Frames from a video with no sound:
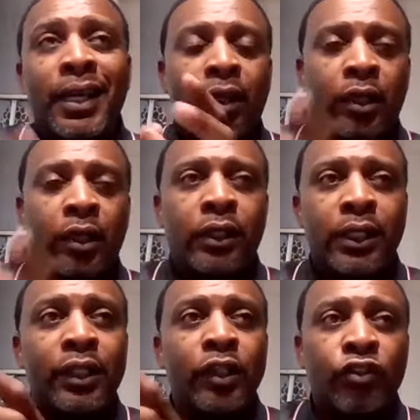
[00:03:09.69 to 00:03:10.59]
and
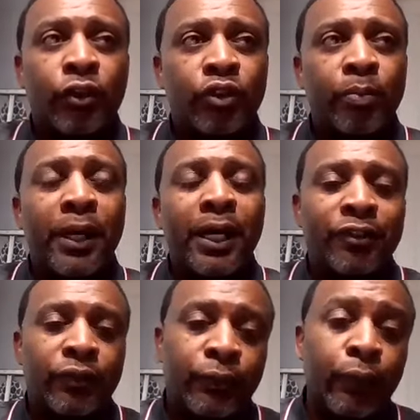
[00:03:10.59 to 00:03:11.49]
look in the search
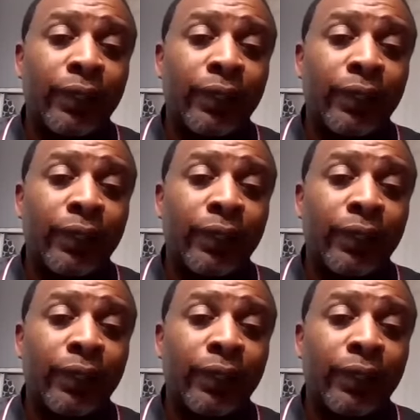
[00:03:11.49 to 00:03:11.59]
box